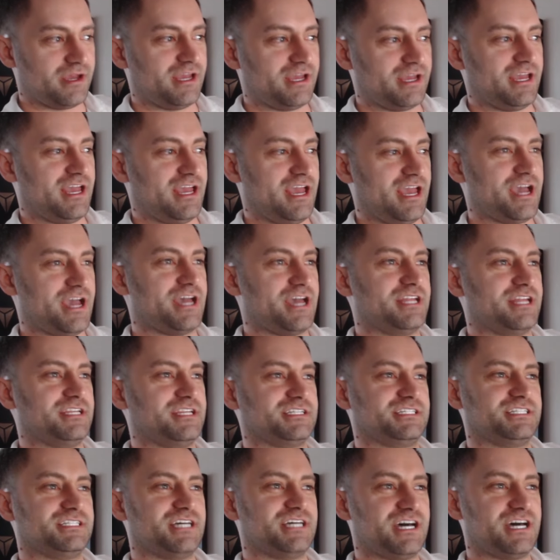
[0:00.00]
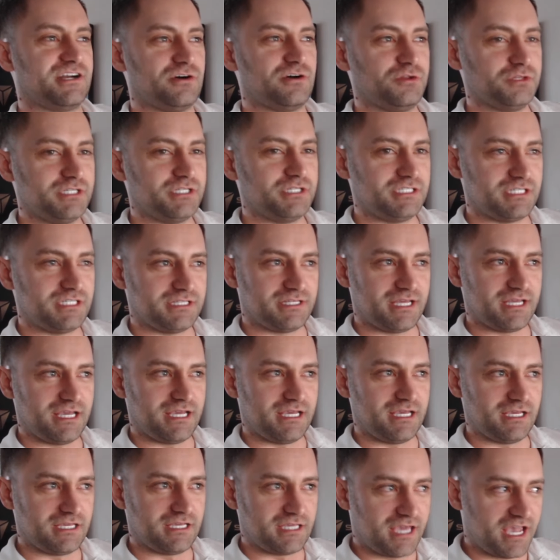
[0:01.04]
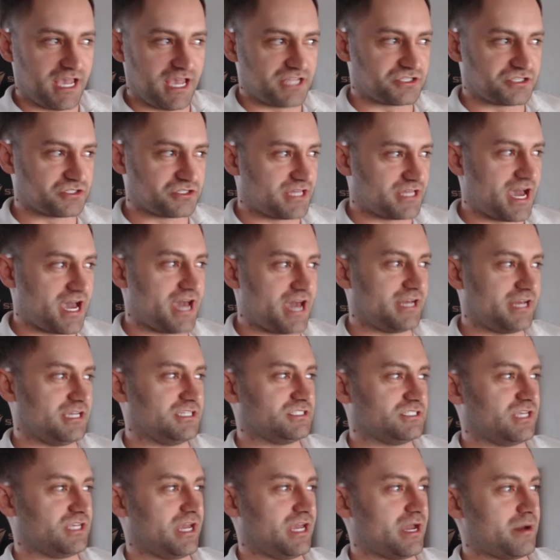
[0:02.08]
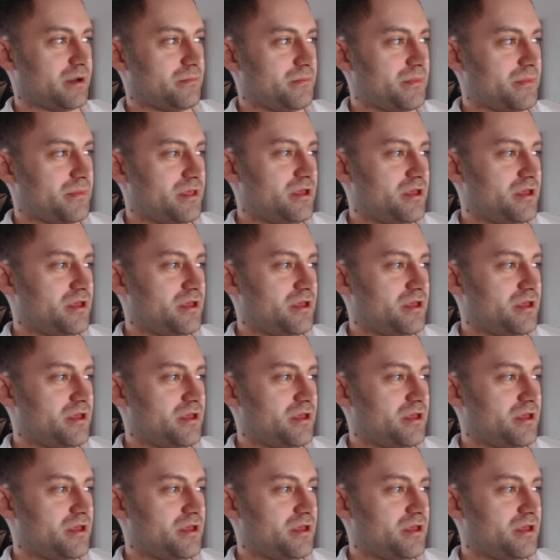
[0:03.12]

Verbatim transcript: And not only did they cancel that exam,